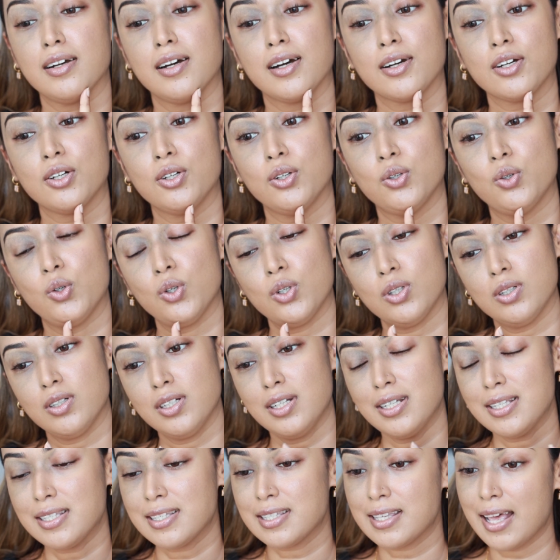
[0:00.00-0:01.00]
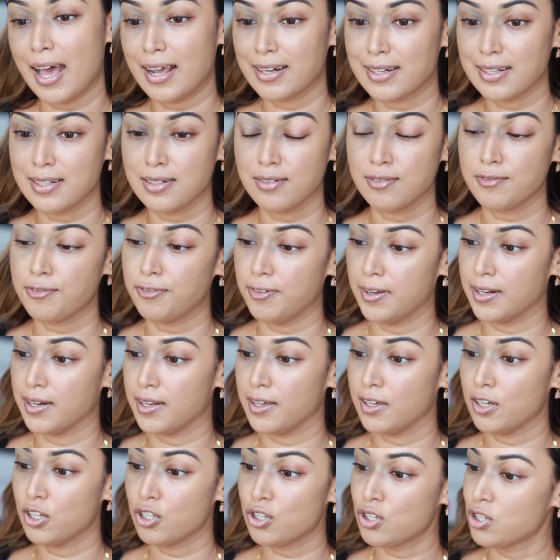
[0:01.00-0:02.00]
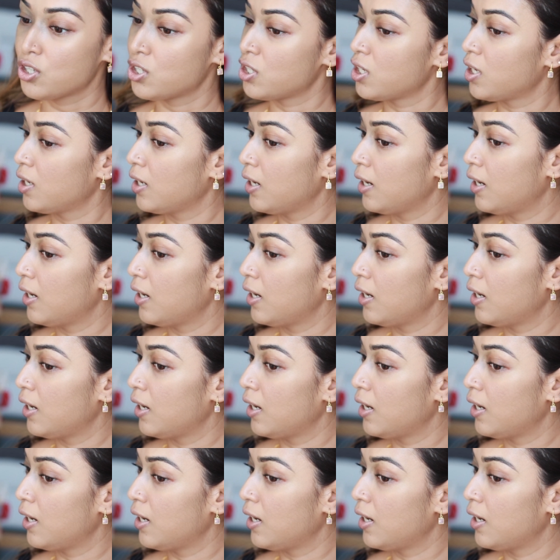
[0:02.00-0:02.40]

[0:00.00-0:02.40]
a good satin finish.